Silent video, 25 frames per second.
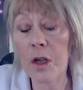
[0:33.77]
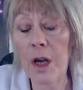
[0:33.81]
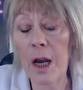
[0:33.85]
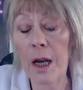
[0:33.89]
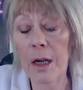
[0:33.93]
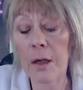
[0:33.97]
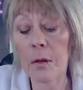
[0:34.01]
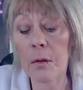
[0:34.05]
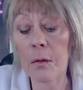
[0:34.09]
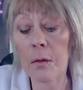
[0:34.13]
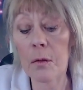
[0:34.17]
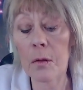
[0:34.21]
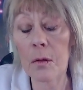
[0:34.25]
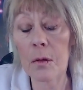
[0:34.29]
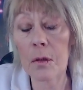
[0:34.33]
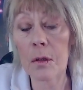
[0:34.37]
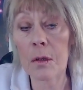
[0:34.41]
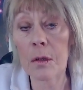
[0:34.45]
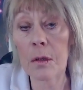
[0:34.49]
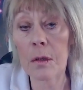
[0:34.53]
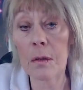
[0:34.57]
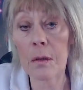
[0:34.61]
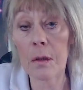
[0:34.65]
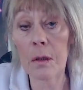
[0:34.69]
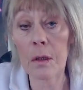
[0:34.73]

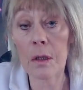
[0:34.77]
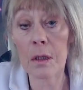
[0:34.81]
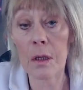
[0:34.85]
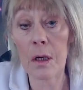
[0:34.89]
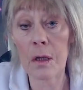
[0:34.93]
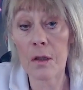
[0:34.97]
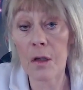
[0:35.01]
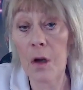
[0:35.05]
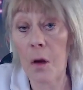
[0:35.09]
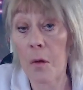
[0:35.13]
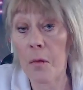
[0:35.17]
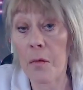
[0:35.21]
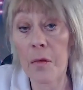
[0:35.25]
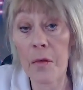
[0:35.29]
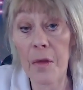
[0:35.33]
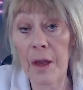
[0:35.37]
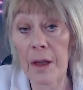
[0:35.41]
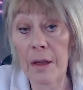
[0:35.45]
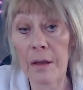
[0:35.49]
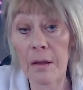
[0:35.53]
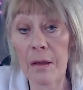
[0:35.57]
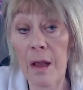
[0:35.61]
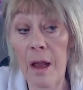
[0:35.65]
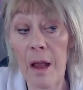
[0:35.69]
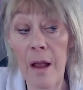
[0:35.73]
channels because I don't
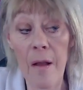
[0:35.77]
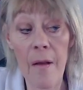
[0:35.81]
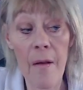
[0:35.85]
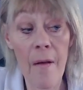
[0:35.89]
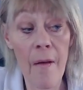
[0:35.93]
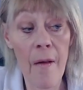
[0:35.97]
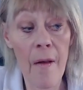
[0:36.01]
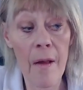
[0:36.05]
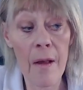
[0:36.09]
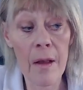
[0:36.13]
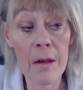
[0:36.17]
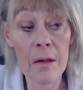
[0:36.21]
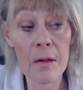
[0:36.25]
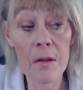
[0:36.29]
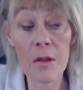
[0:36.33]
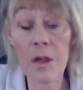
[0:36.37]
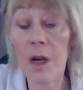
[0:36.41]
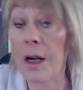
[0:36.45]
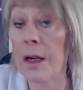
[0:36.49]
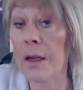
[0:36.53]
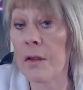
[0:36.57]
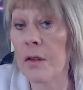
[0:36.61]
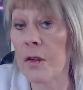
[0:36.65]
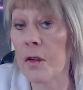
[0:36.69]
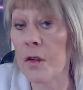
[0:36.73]
think they're
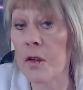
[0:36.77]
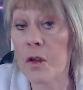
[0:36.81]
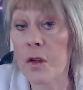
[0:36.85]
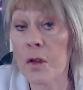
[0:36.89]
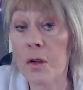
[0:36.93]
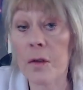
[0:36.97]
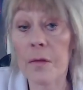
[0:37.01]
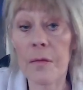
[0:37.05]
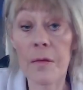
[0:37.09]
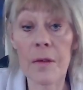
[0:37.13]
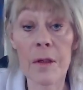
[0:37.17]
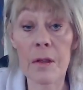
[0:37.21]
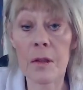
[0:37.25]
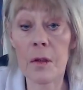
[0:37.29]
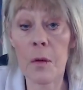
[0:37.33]
telling the truth.